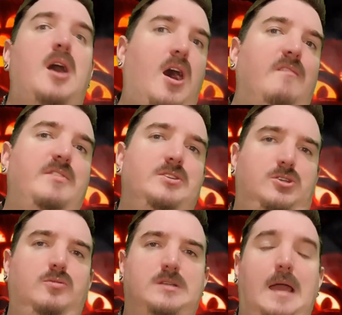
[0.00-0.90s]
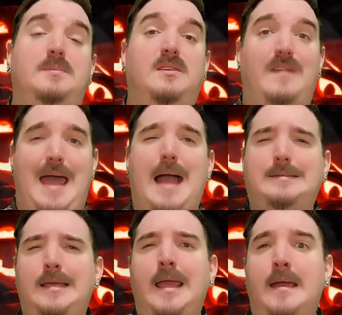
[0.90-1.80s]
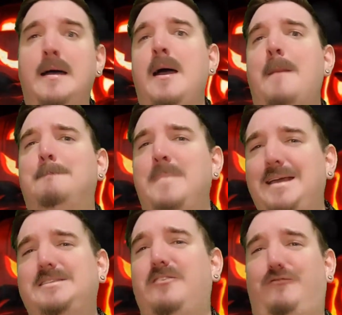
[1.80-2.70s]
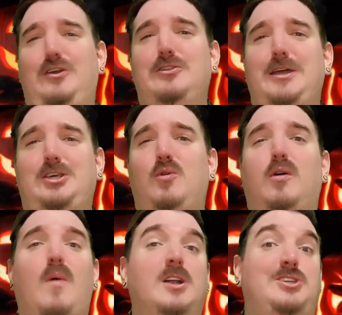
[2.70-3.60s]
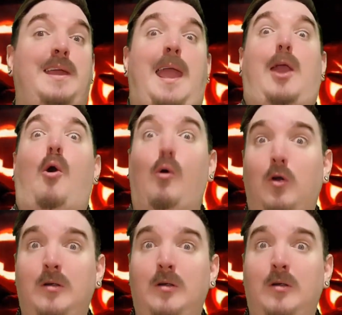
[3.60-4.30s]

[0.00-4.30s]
of the two types of acting makes it feel like you are watching a horror